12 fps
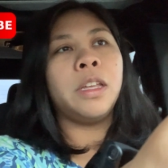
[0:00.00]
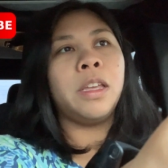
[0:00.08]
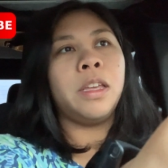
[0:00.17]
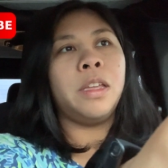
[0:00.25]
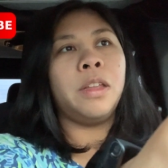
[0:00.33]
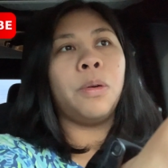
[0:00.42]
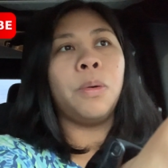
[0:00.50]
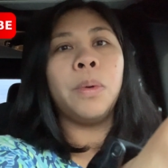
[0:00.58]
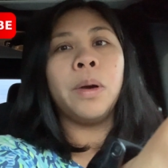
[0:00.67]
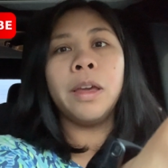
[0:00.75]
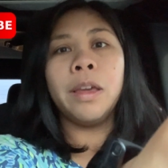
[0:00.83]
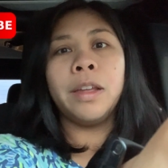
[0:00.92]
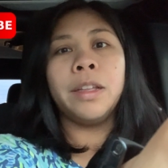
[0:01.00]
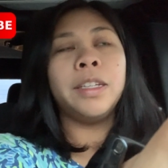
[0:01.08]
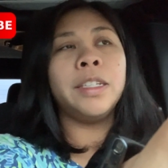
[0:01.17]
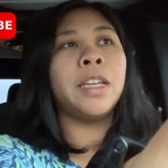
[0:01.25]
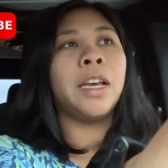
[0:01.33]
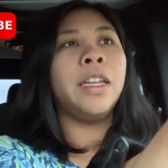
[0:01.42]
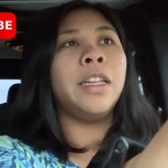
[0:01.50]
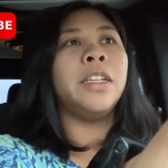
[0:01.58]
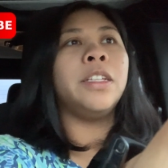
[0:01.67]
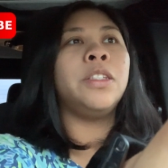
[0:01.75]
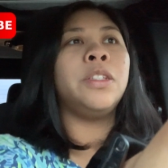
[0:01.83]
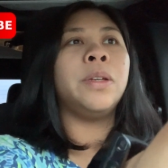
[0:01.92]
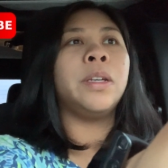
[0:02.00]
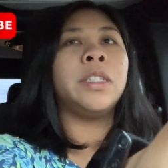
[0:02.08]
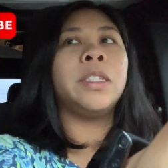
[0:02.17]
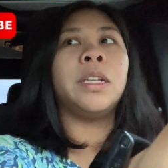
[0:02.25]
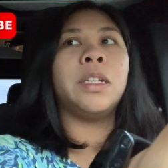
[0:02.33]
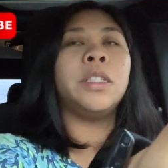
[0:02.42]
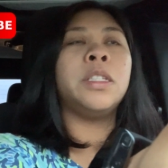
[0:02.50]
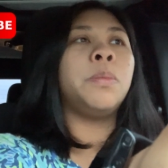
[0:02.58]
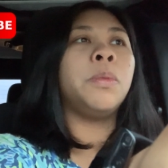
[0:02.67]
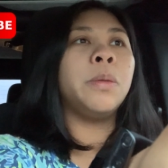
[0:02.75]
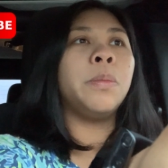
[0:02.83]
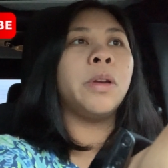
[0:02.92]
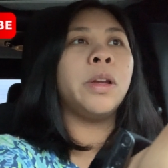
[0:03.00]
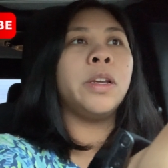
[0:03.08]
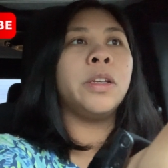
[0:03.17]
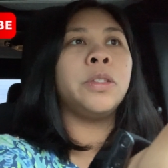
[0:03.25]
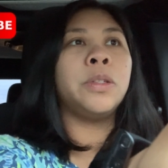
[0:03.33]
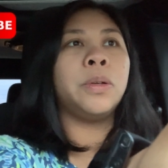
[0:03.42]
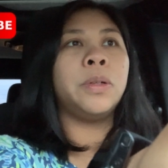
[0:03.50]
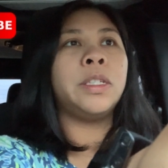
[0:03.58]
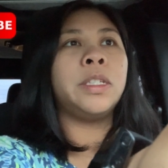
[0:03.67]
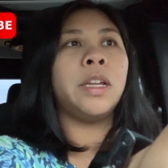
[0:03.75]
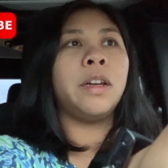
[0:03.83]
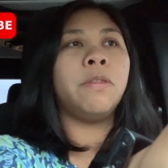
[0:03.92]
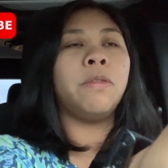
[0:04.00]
in Hawaii decided to extend spring break. So instead of